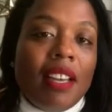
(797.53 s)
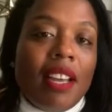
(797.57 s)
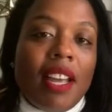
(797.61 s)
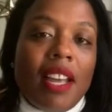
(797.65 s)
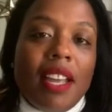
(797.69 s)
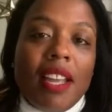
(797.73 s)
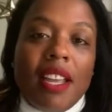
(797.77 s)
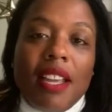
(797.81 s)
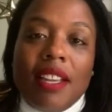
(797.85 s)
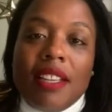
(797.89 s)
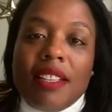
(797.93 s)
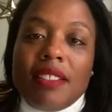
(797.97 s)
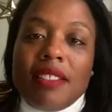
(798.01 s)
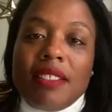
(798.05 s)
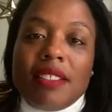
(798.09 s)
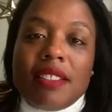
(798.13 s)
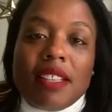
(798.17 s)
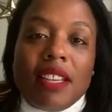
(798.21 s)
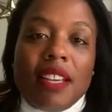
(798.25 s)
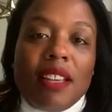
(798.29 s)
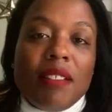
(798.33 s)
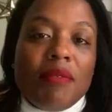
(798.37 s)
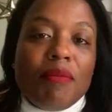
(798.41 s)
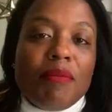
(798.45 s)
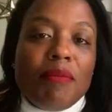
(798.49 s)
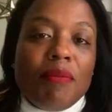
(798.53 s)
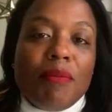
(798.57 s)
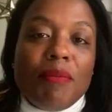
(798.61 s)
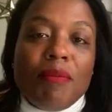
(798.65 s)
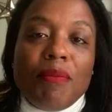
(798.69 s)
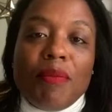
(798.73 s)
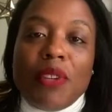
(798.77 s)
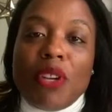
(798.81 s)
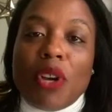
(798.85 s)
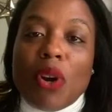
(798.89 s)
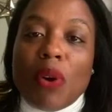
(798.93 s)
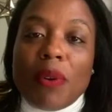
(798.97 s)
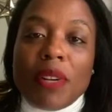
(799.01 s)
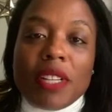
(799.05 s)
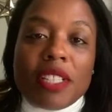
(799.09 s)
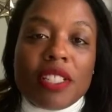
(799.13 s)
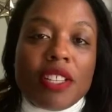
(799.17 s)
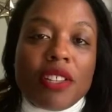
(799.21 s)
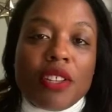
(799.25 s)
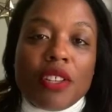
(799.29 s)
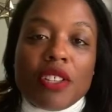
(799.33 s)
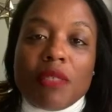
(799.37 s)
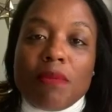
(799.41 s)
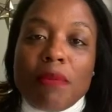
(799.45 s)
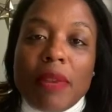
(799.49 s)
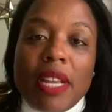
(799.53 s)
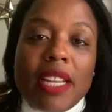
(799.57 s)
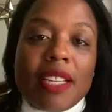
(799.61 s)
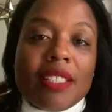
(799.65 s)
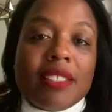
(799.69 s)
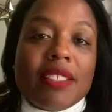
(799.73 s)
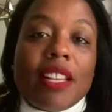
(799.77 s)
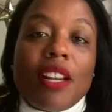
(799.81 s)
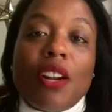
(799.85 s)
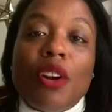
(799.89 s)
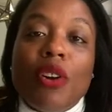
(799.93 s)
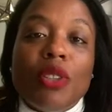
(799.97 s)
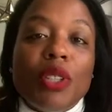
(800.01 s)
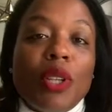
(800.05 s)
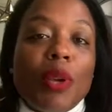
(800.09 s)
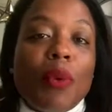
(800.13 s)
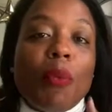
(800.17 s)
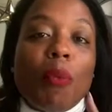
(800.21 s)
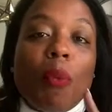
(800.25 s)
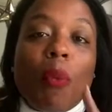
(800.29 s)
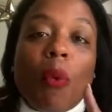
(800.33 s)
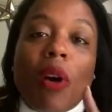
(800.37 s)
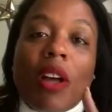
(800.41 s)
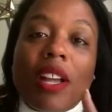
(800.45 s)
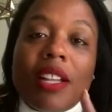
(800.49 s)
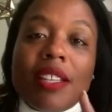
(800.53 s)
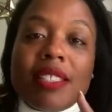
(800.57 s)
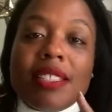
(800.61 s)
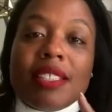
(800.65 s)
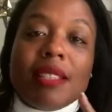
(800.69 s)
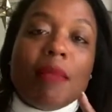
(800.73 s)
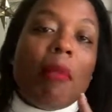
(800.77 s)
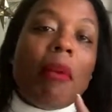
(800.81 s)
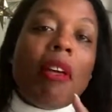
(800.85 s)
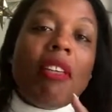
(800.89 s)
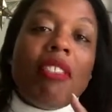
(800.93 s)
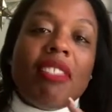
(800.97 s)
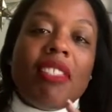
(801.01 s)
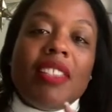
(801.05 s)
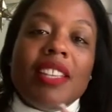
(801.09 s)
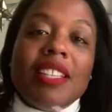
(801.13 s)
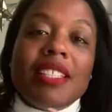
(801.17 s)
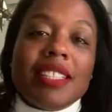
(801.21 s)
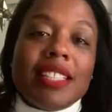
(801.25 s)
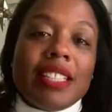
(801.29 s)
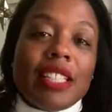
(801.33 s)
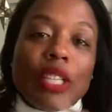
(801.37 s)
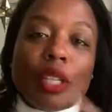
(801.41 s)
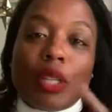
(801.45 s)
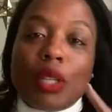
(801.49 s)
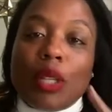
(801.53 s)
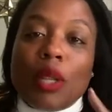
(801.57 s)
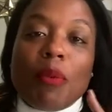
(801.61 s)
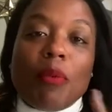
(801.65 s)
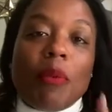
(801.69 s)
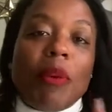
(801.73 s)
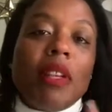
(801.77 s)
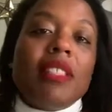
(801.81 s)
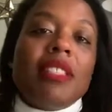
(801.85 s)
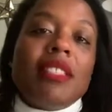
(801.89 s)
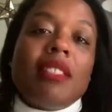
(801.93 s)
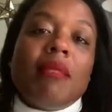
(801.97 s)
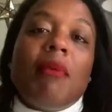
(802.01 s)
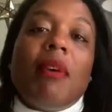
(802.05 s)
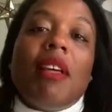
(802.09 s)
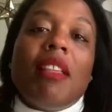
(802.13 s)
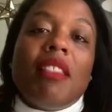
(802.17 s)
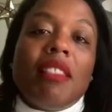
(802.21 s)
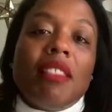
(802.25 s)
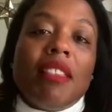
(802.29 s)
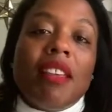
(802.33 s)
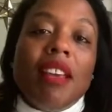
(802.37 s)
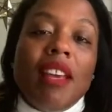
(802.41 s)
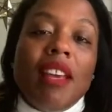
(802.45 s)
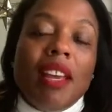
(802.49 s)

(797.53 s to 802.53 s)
and going to those meetings that are only once a month. It's literally once a month.